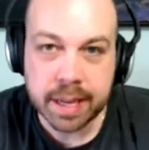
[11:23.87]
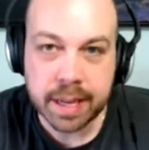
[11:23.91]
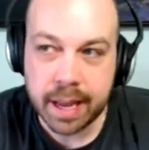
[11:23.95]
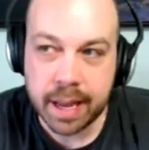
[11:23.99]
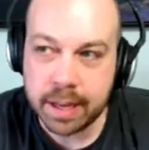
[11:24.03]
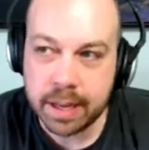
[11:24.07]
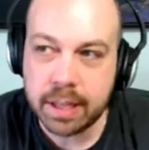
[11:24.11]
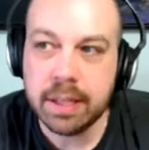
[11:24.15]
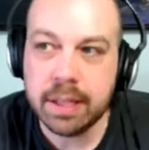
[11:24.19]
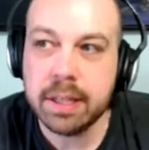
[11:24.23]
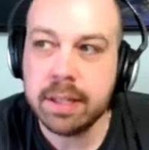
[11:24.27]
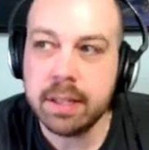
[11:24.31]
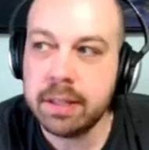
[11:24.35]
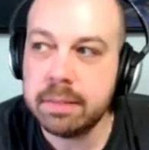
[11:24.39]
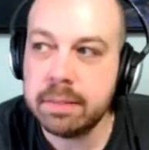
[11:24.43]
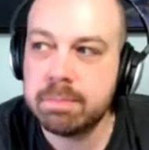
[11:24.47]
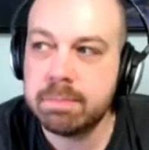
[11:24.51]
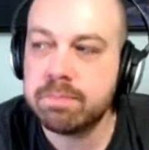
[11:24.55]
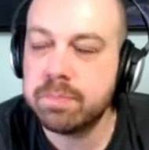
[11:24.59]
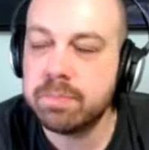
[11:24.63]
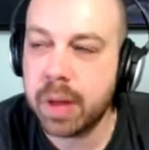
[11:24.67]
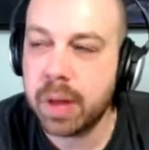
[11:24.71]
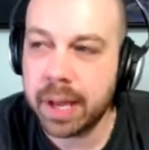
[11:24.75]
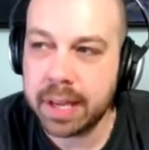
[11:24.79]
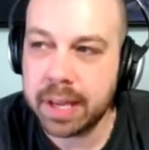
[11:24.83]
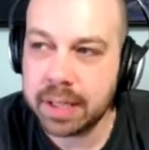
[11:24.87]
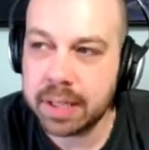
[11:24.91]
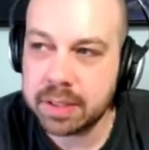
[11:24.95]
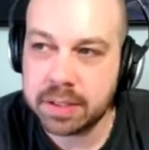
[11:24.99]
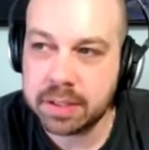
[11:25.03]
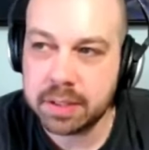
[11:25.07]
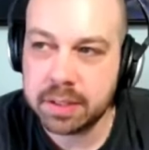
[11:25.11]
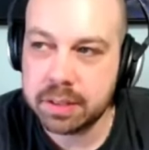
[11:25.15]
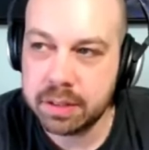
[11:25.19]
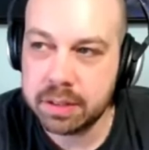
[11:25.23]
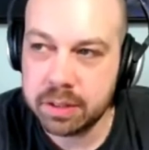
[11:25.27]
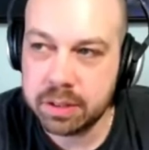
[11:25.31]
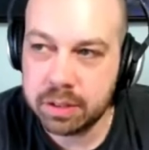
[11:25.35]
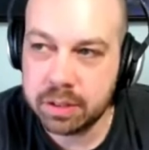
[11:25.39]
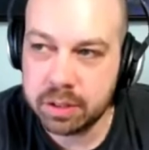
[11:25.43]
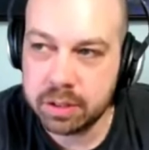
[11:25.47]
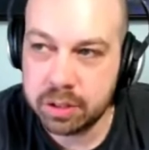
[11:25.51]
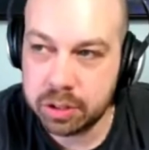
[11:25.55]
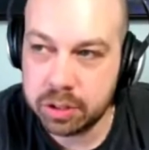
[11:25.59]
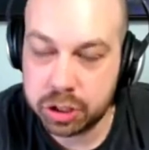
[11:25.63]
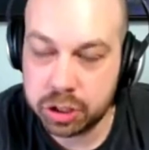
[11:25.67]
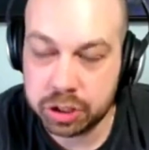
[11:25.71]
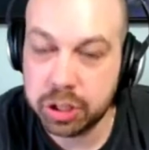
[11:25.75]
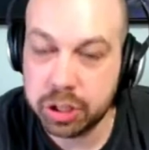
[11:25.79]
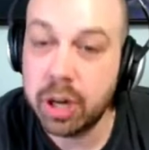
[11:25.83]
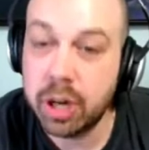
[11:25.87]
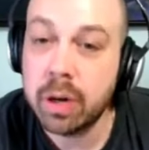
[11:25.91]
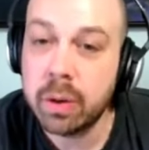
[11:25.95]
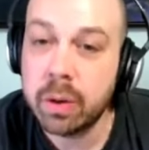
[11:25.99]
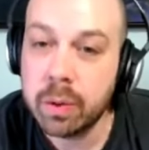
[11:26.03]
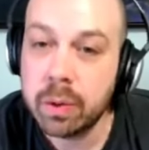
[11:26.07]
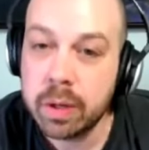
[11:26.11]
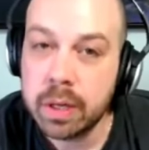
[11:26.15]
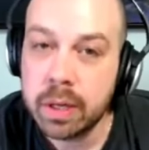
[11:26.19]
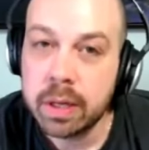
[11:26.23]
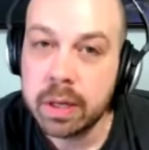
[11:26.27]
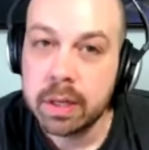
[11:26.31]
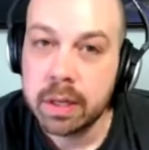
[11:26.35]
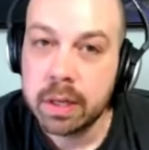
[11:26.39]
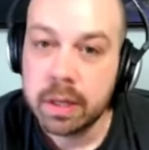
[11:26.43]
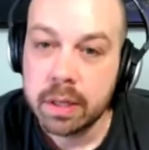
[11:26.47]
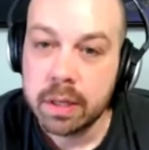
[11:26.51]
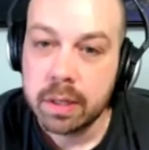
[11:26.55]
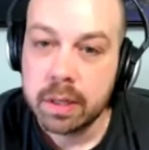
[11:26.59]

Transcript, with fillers: like any, I guess, show,